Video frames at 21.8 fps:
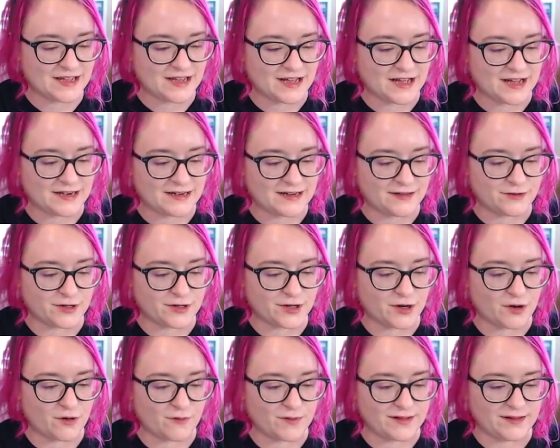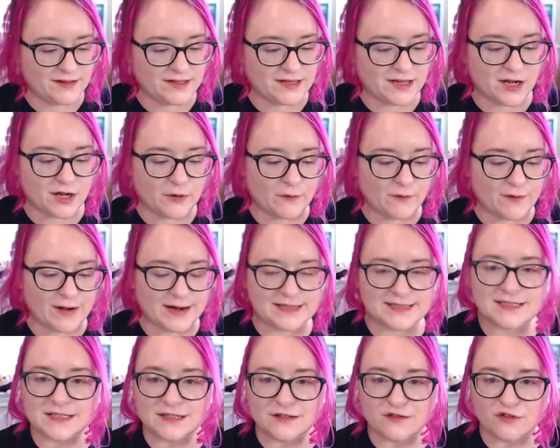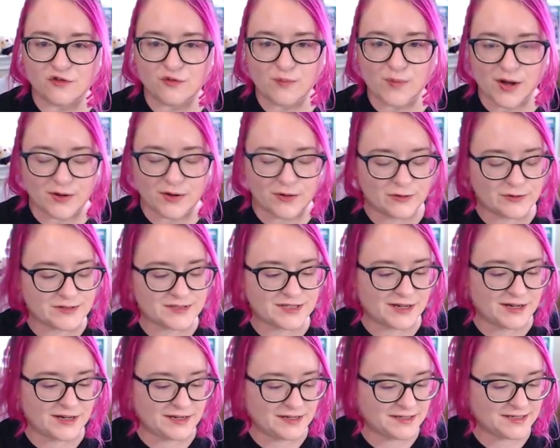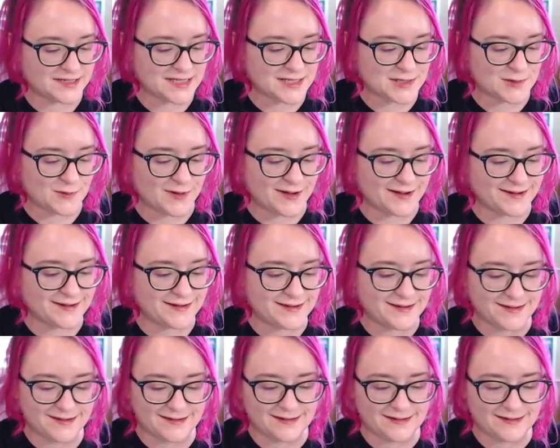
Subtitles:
Another really aggressive pose on this one.